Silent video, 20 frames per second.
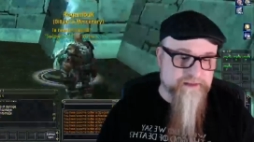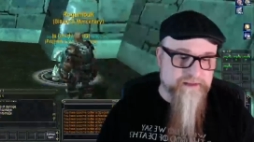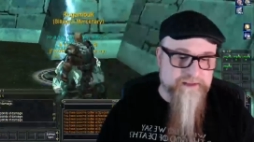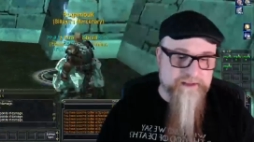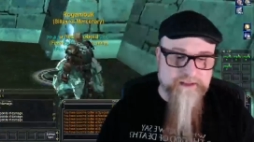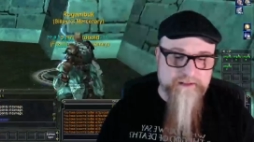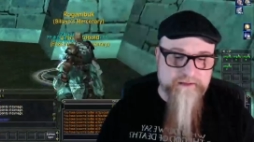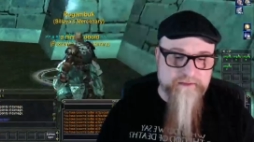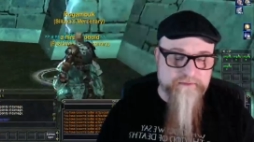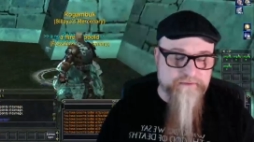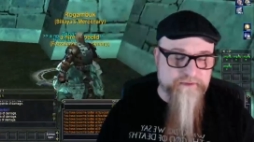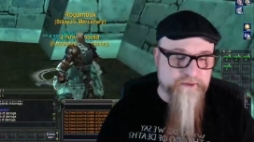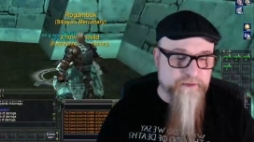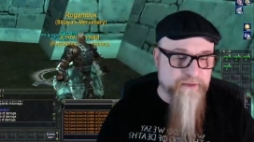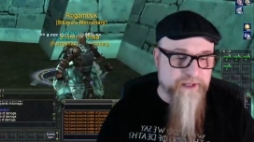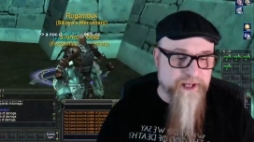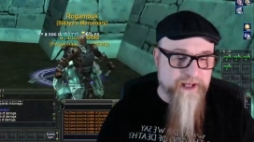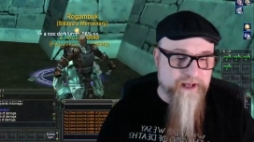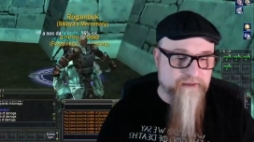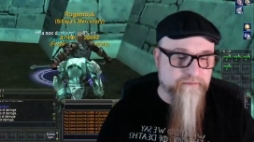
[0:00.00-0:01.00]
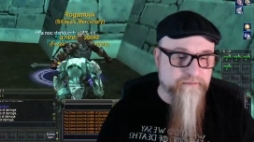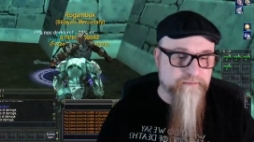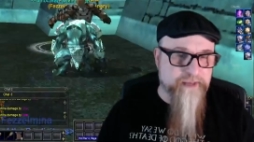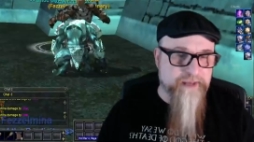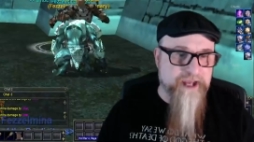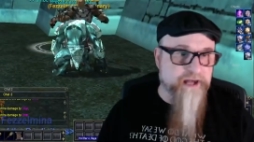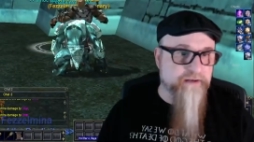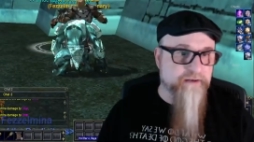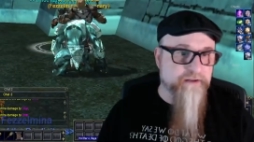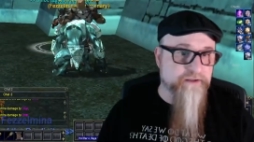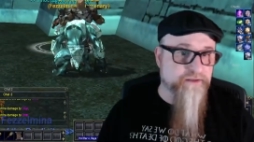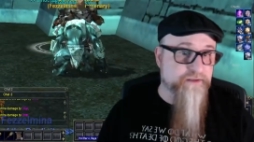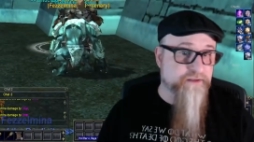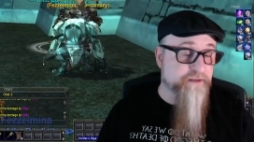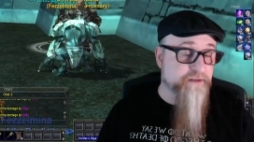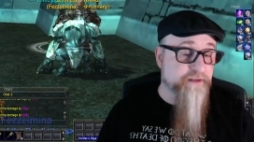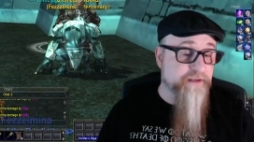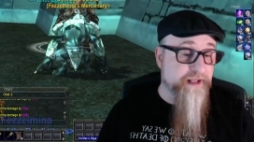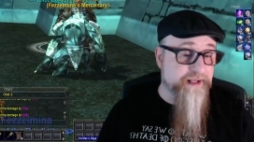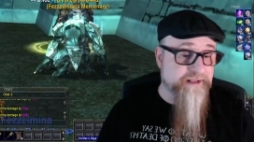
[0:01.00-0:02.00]
If you have macros
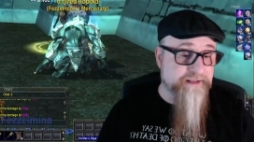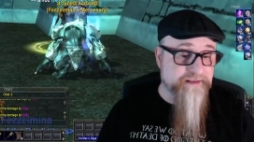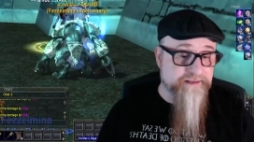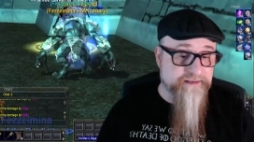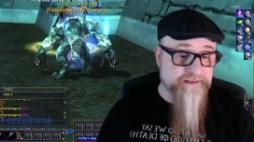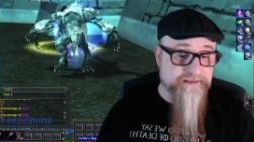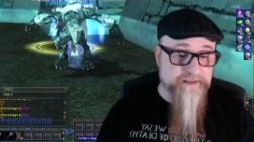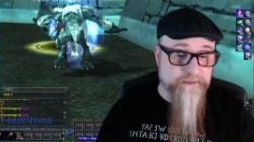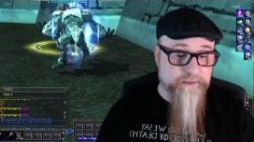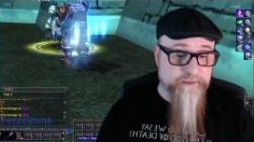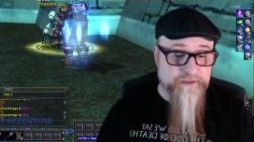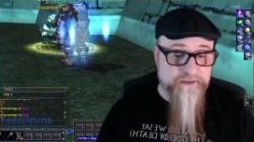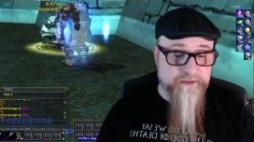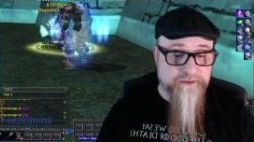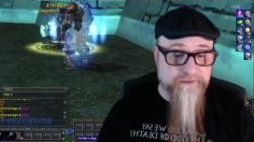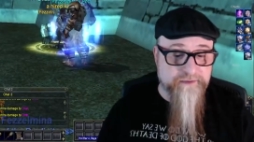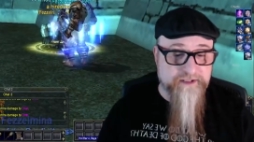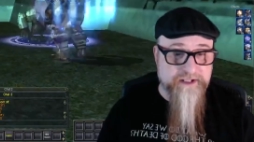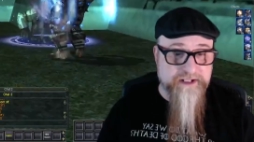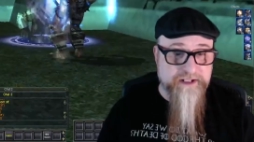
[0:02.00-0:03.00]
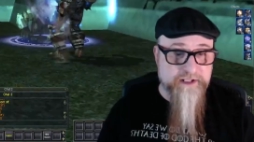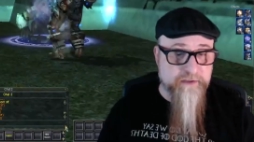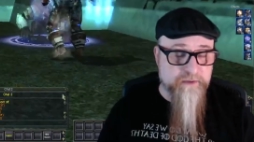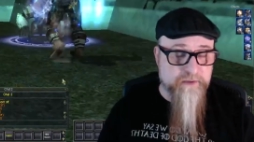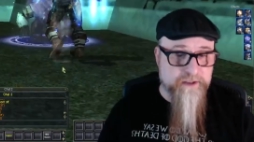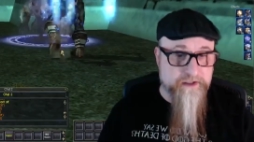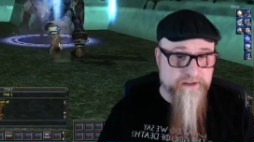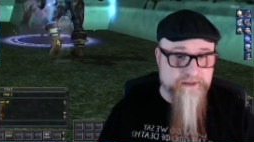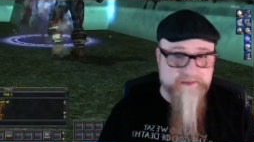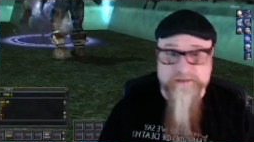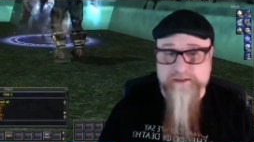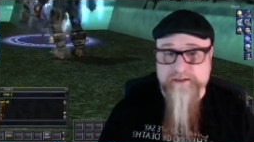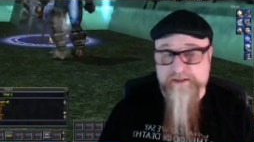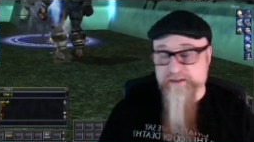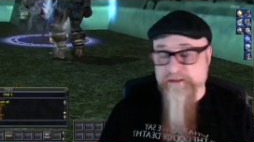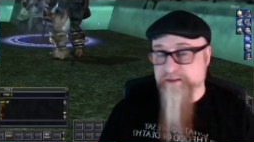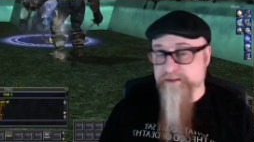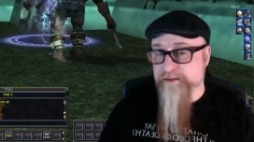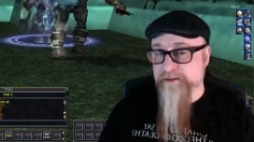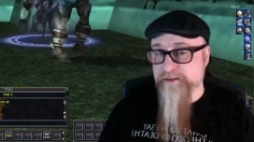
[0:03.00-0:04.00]
you'd like to see me do a video on,
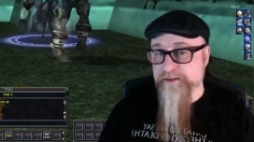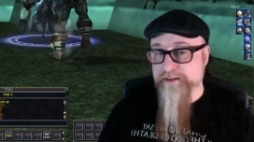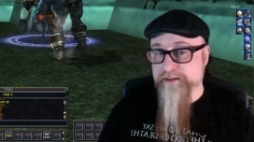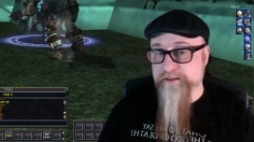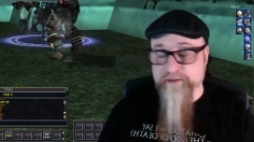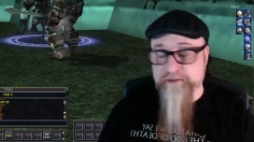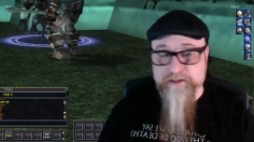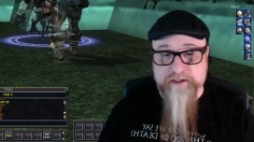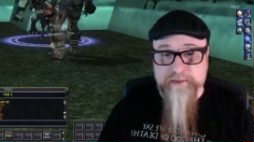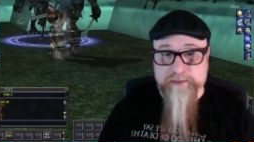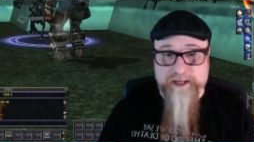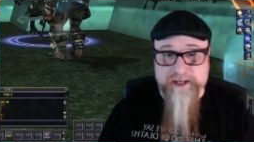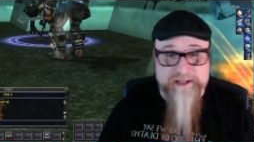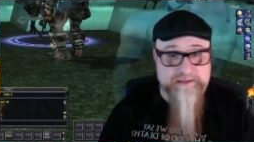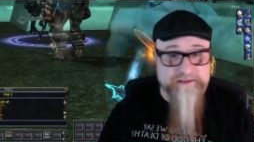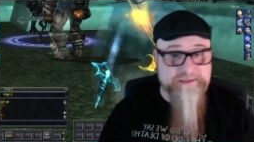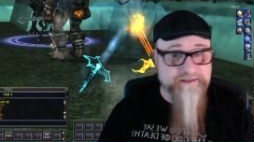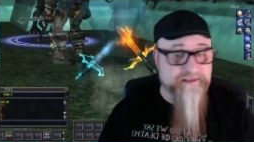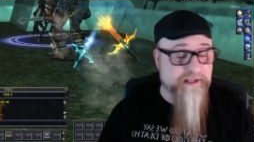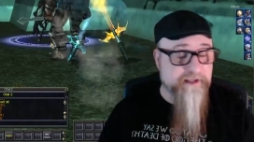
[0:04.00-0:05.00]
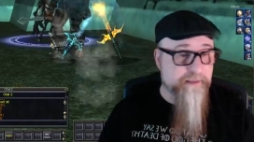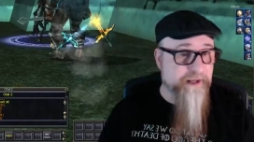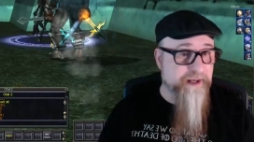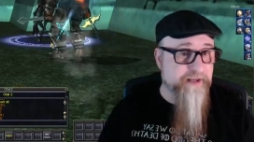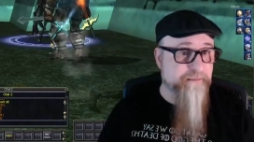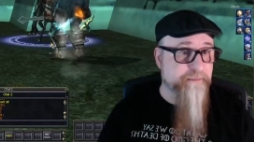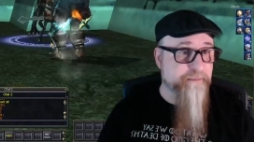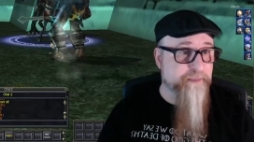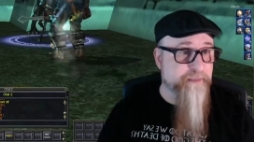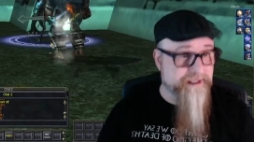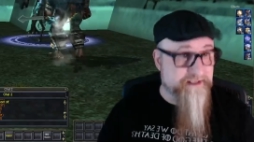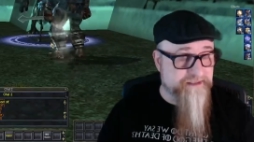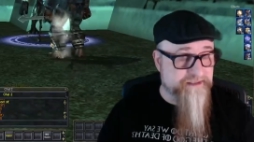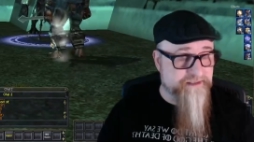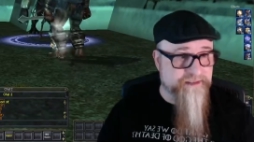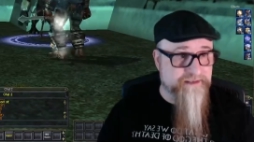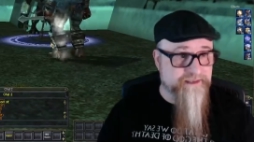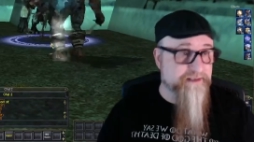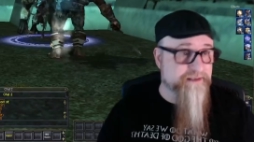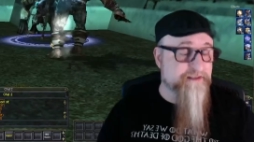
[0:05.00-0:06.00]
or different commands that I might
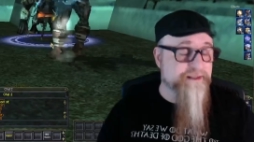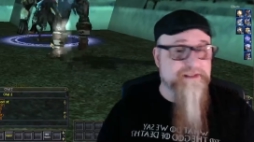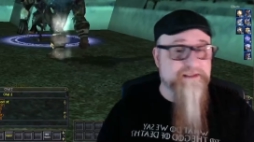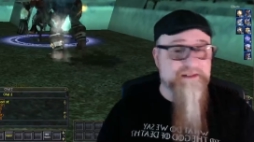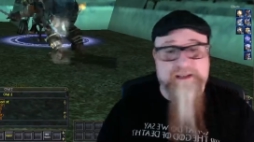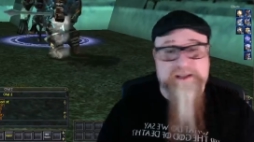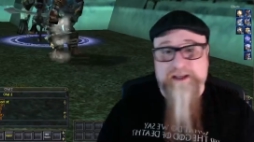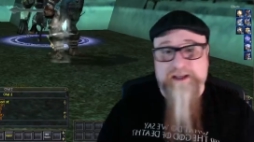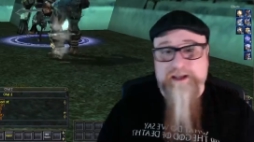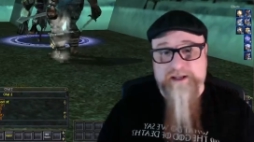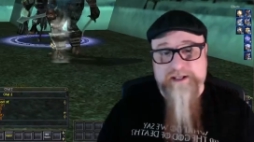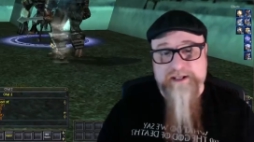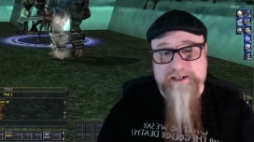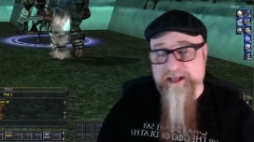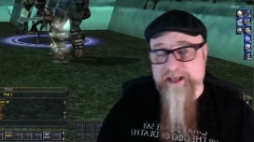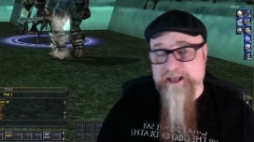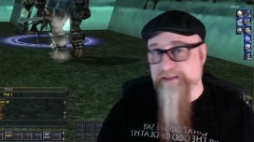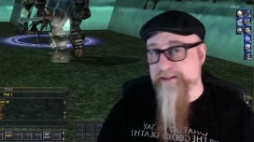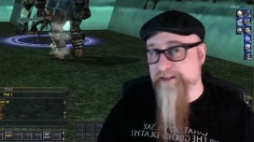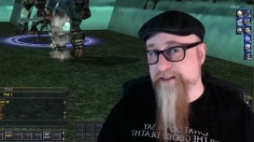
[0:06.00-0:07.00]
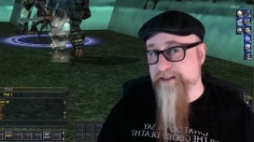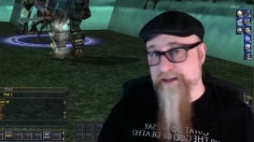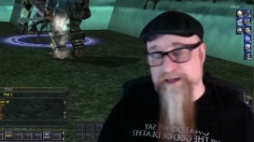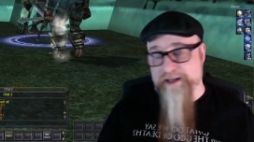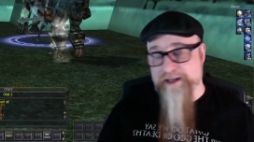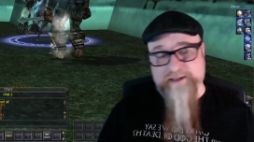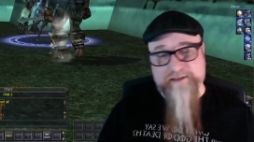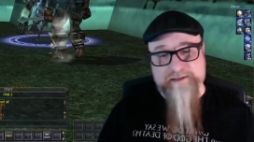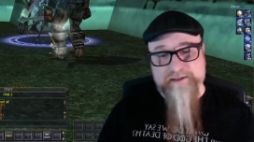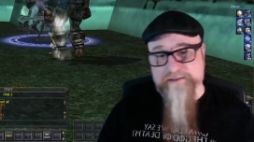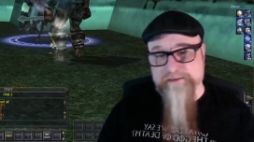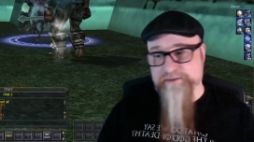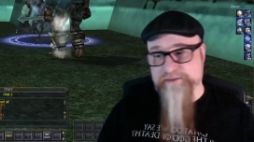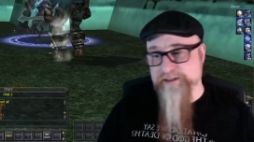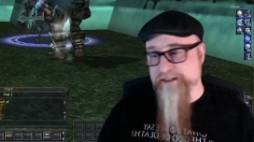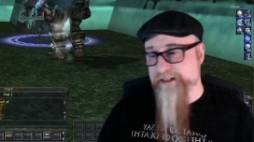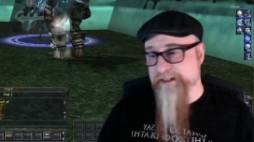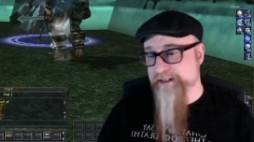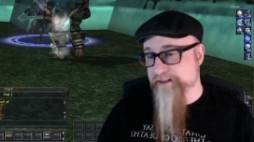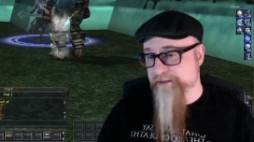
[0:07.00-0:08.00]
miss, again, I'd love to
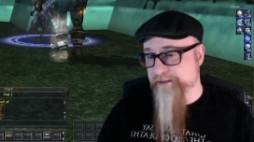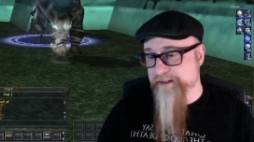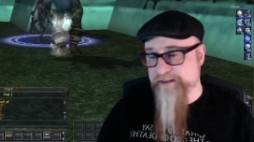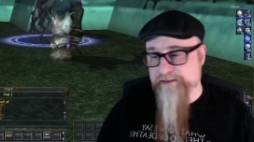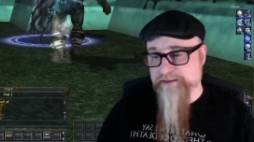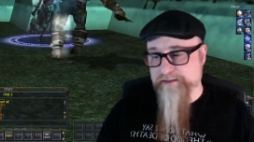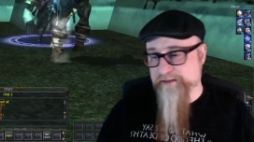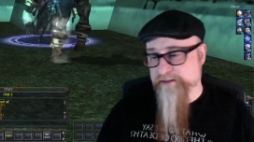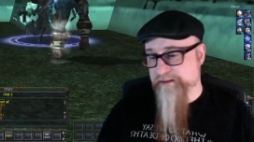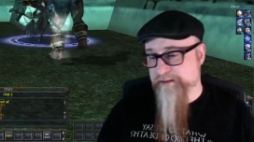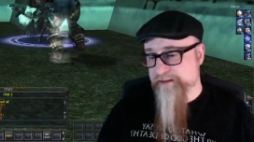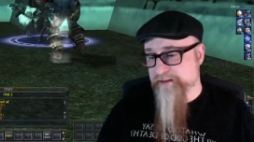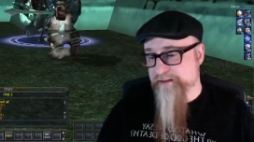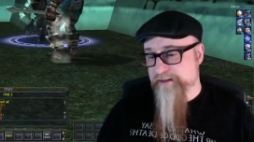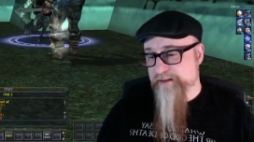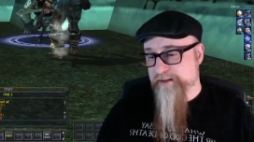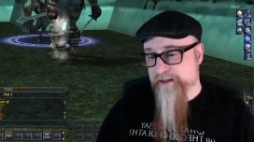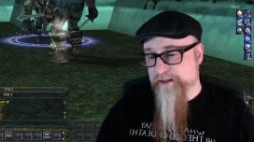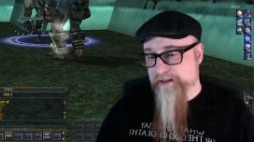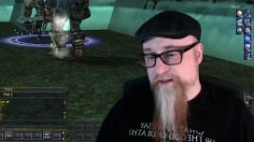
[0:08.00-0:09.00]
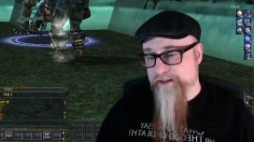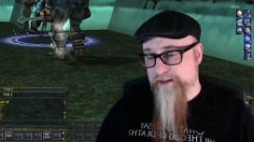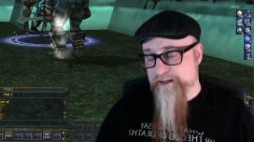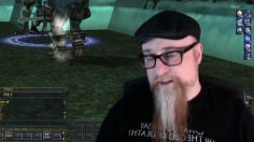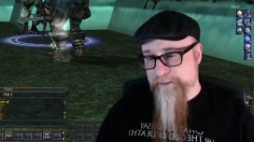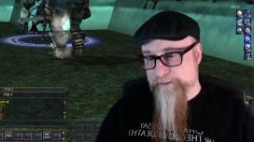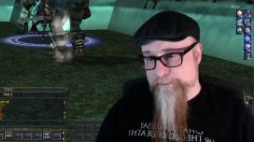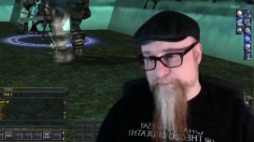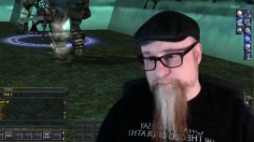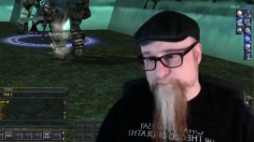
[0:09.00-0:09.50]
hear it. Uh,